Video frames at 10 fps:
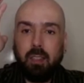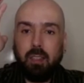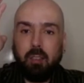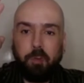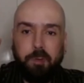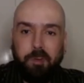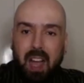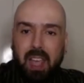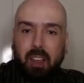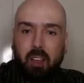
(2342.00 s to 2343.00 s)

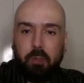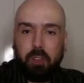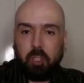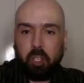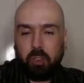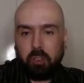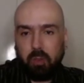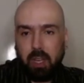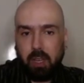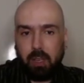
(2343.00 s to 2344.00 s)
fire over your children
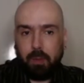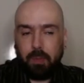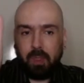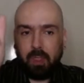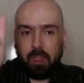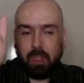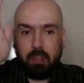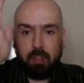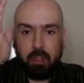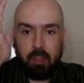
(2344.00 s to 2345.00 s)
right now.
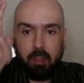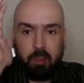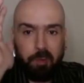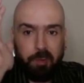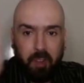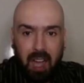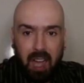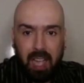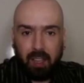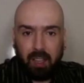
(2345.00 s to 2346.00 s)

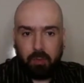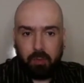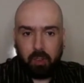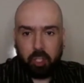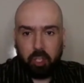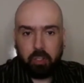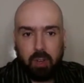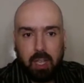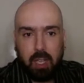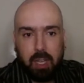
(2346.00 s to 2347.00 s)
Fire over your children
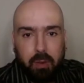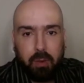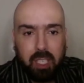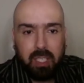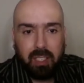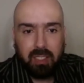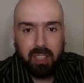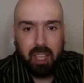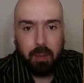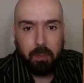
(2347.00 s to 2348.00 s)
right now, in Jesus'
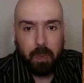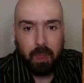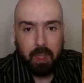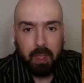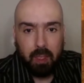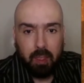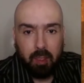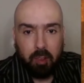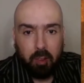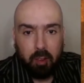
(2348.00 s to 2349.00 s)
name.
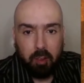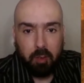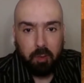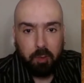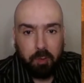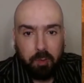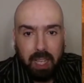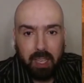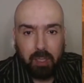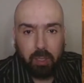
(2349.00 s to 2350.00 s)

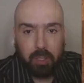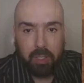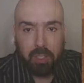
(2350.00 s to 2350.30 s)
Fire, Lord.